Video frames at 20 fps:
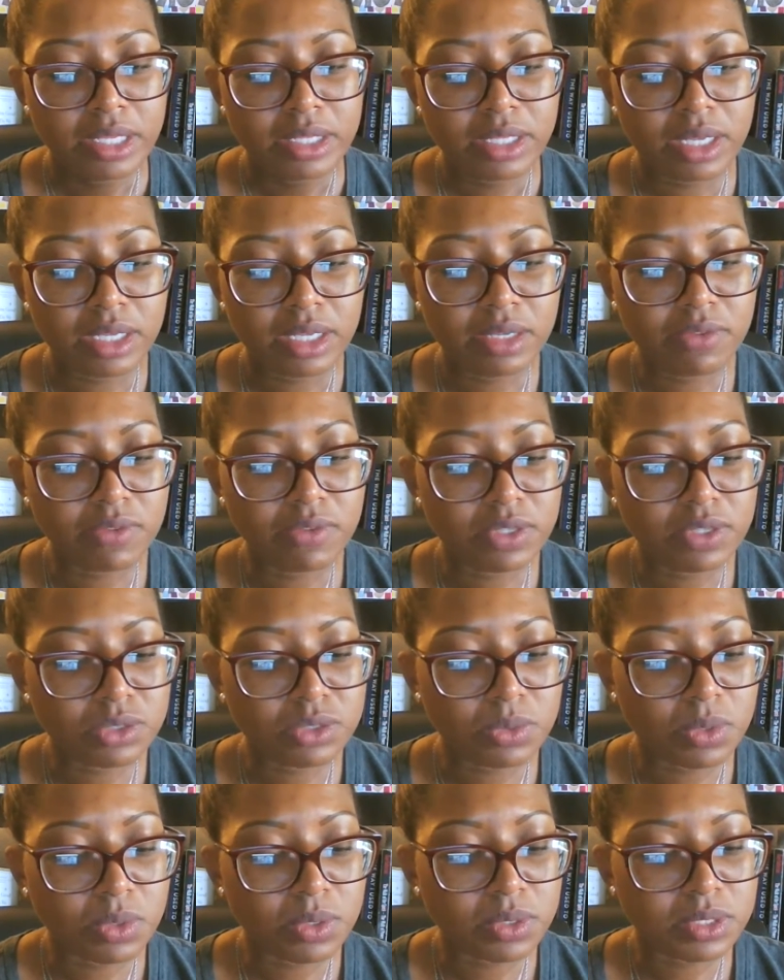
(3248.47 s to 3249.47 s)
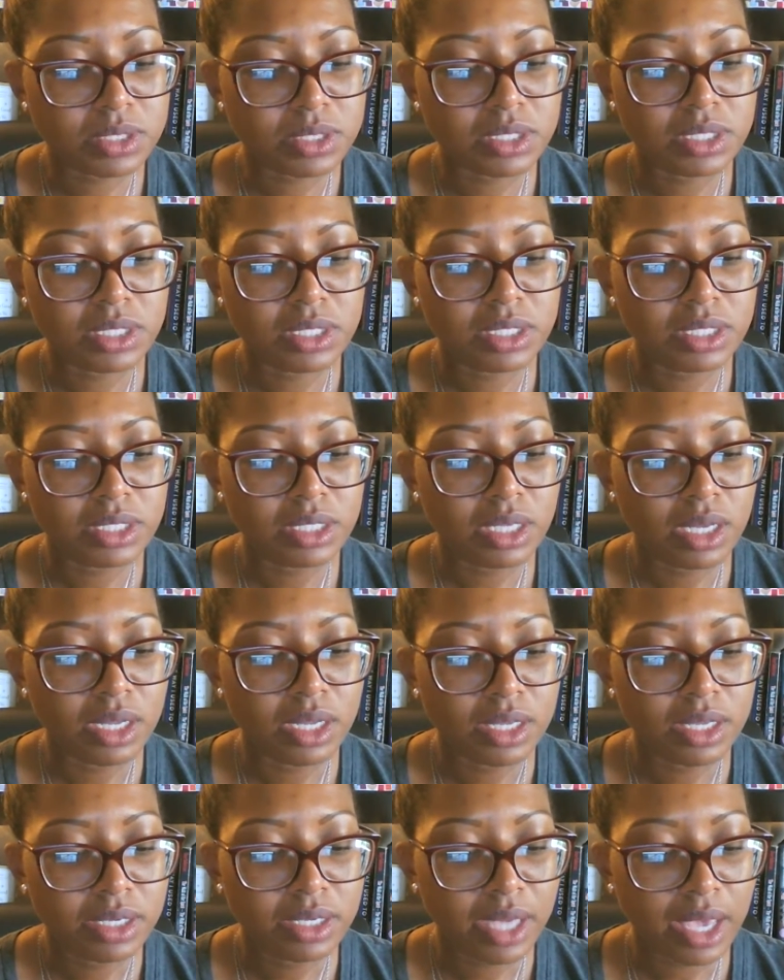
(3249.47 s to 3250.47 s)
The individuals
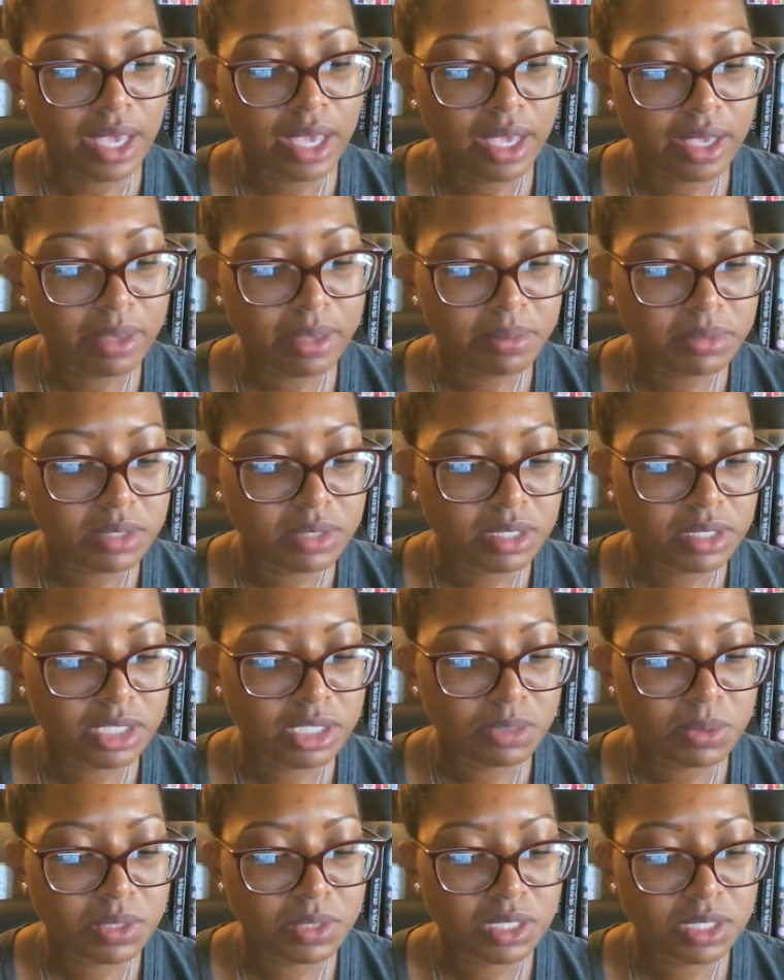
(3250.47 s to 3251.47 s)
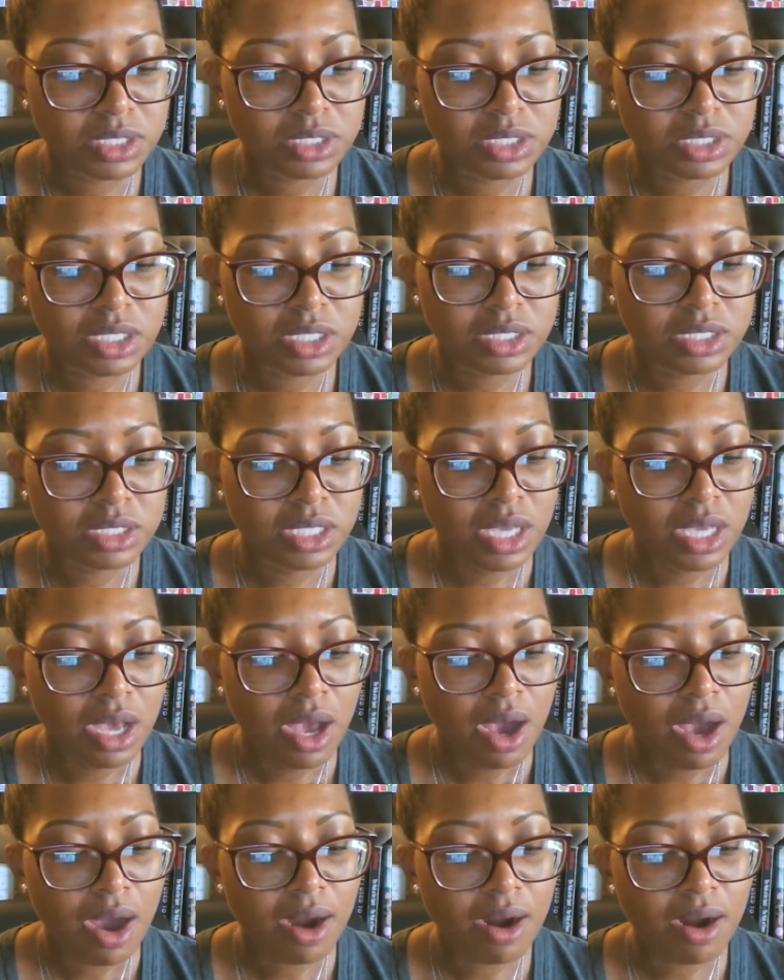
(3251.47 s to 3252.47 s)
named to these positions
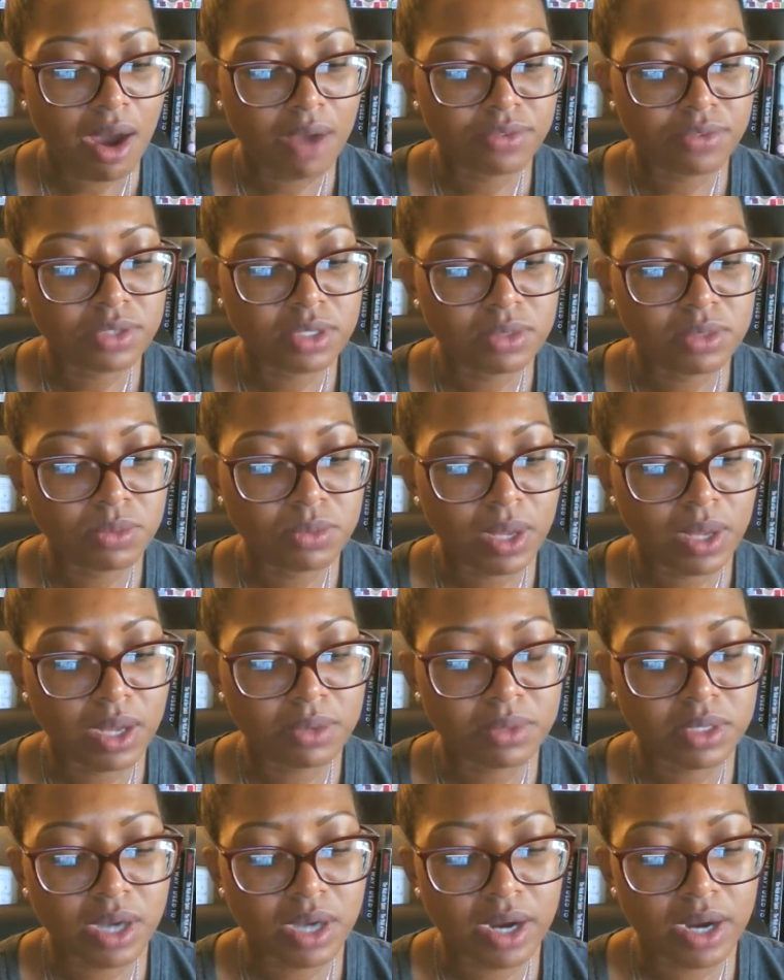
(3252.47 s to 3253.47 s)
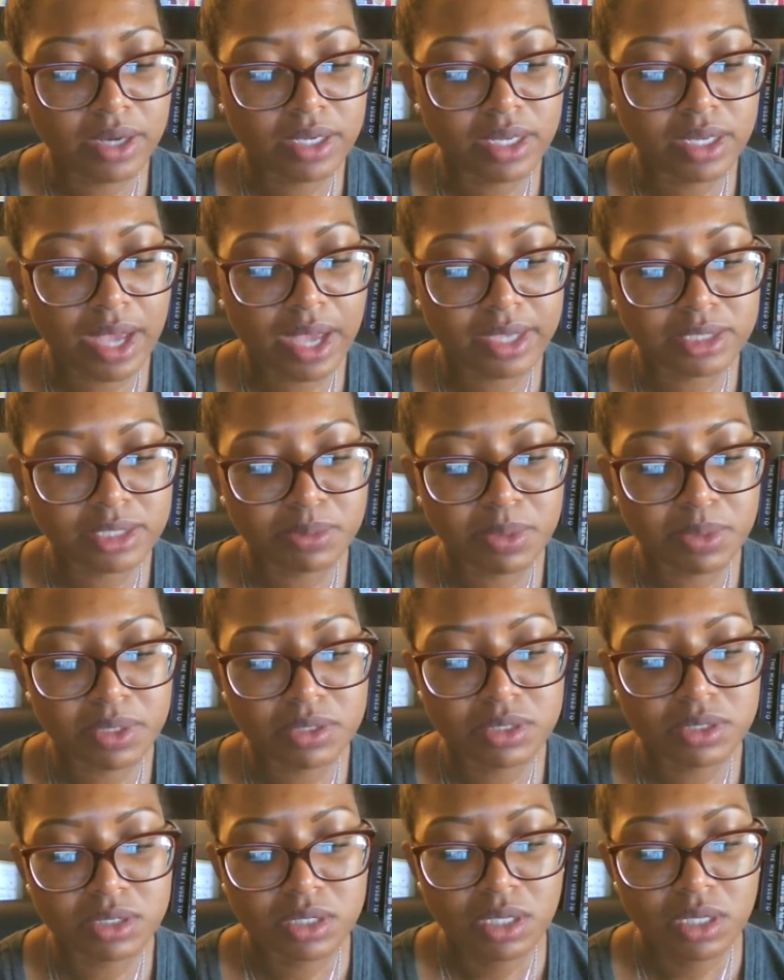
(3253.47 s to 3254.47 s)
are often well-regarded
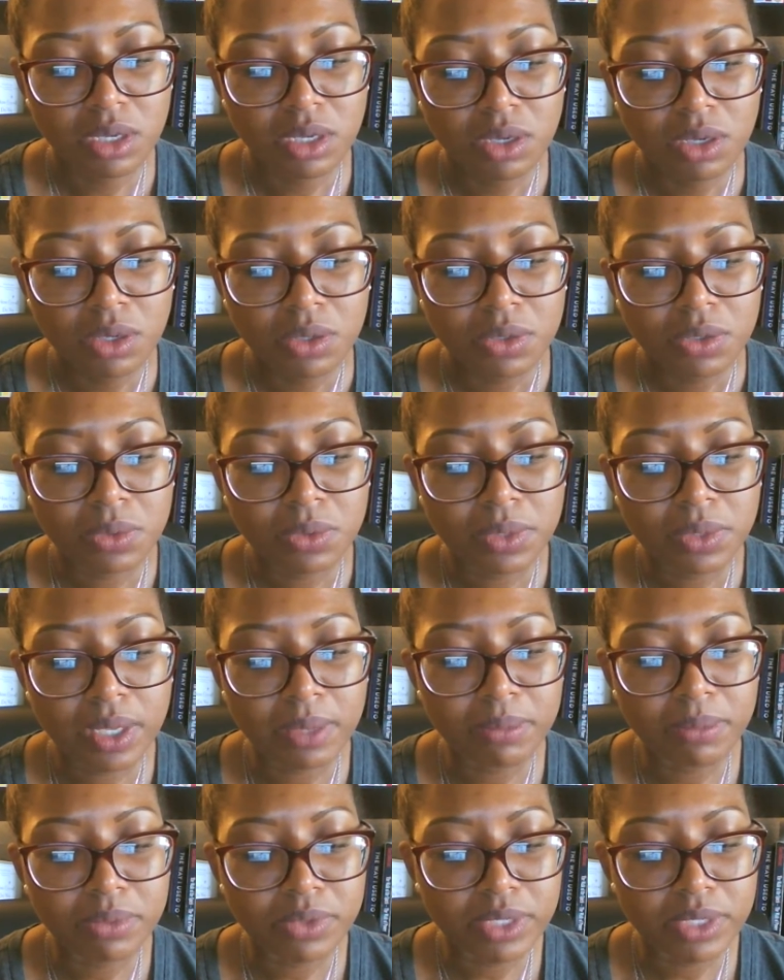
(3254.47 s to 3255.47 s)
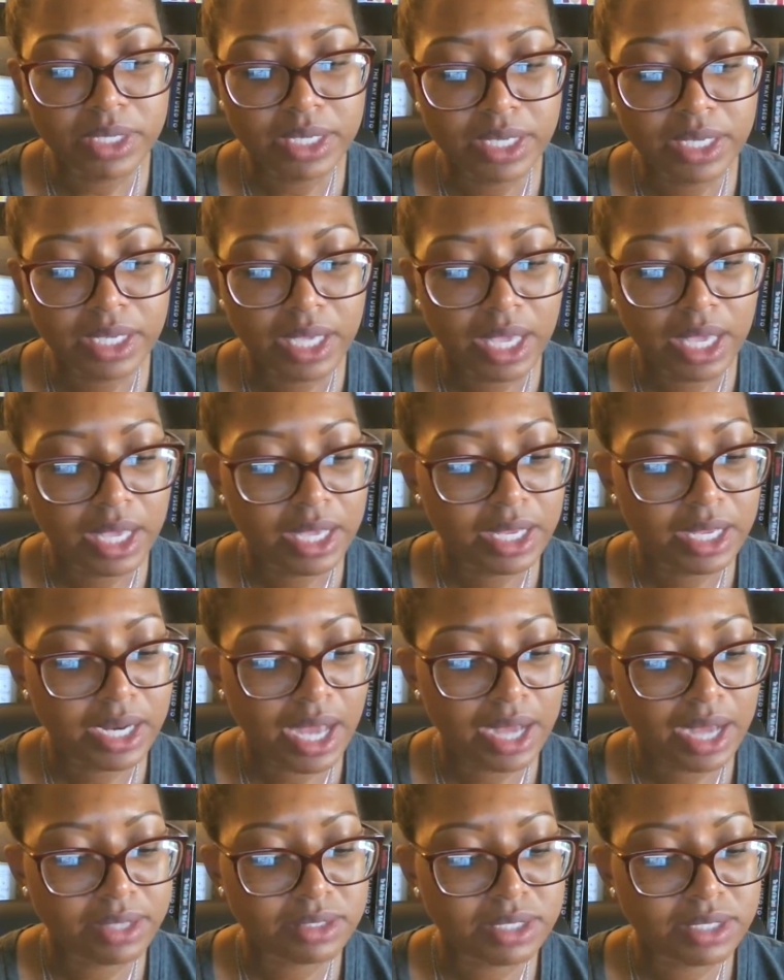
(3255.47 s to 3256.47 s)
experts who can bring an
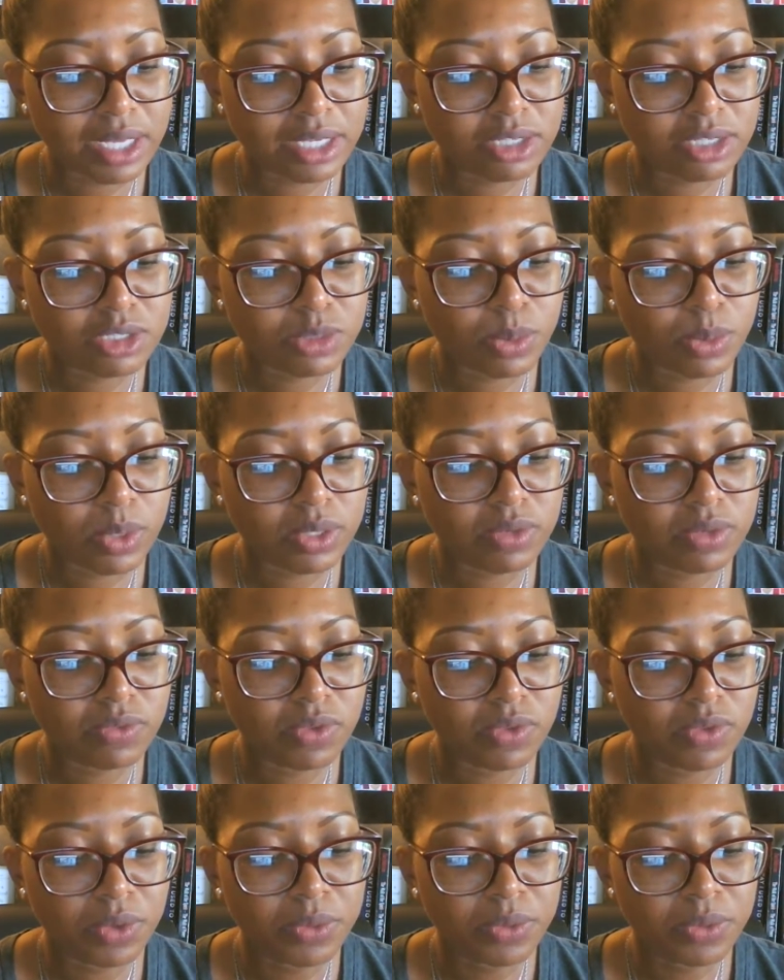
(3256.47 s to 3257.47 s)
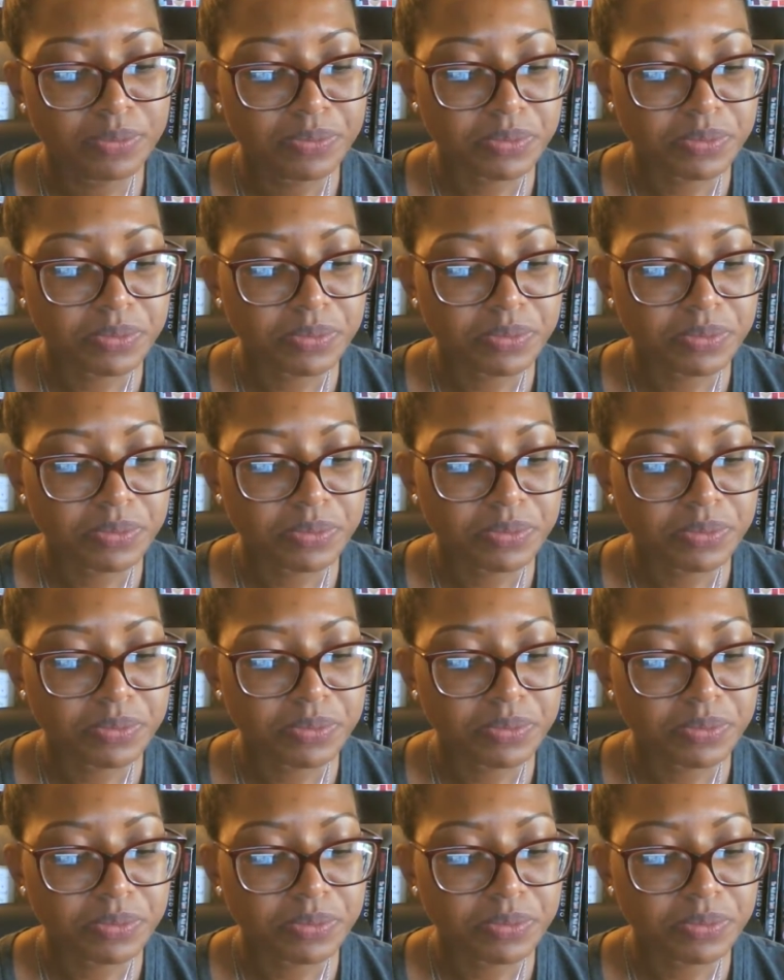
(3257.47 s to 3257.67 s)
outsider's point of view,